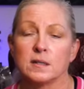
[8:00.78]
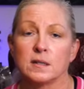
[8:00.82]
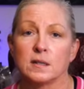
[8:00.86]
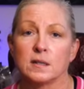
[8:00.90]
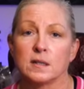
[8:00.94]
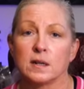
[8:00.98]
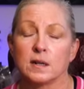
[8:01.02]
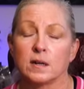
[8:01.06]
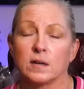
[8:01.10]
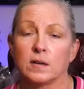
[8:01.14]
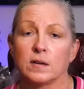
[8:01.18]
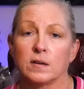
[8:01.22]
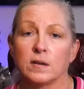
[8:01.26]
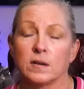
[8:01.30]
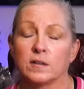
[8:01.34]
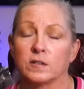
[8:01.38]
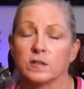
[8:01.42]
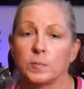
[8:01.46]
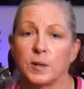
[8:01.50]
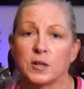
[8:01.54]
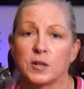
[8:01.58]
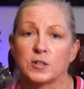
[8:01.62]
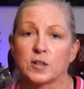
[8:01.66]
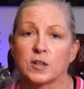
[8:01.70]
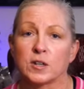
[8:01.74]
they're
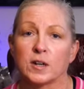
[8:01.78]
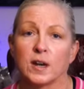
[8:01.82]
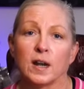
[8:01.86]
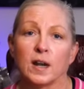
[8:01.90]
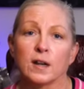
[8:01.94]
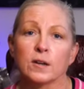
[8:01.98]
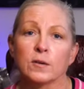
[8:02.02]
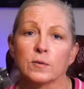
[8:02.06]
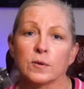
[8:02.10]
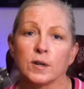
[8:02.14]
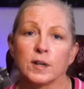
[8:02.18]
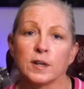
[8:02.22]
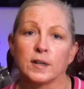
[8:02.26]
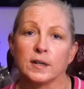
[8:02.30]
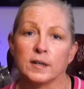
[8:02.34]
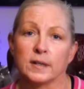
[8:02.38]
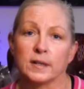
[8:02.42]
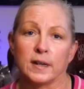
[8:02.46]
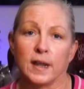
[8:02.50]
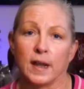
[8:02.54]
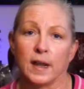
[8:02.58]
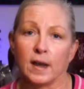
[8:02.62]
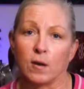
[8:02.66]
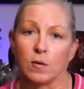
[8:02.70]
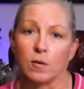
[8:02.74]
especially hungry
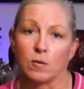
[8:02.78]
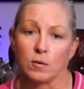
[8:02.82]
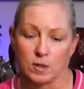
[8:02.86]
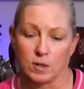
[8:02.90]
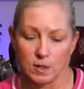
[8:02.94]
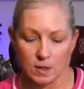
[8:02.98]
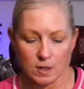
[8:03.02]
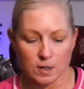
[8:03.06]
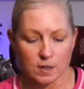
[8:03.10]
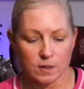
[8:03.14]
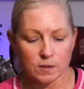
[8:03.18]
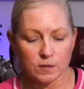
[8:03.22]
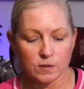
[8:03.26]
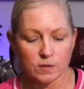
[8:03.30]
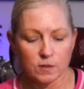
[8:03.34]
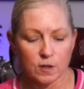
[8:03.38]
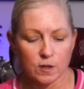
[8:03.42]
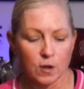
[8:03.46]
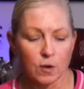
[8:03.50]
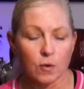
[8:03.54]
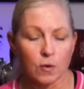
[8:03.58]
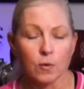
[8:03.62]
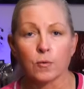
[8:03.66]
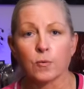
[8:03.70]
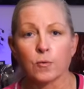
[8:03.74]
now.
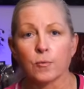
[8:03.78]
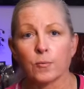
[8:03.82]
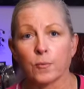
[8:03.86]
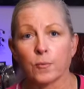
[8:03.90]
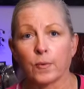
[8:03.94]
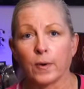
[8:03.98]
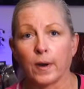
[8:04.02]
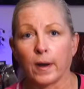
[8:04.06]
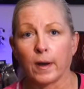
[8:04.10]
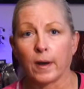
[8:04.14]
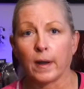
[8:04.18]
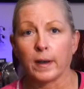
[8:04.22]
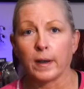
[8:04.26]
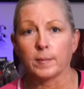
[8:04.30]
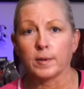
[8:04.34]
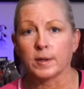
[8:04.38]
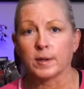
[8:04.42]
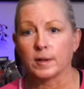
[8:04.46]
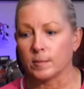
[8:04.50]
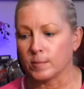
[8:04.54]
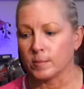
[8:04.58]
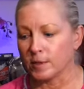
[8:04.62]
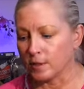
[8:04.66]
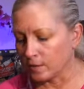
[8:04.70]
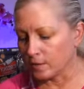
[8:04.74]
So I'm
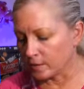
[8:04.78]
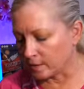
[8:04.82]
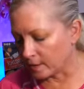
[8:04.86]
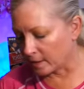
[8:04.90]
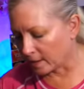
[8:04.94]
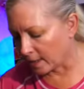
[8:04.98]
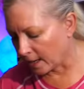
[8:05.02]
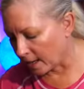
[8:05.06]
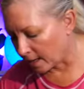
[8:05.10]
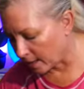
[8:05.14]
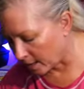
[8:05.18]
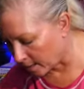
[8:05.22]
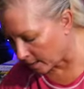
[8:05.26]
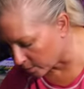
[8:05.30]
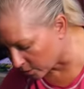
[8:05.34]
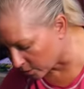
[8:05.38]
going to be using that, I'm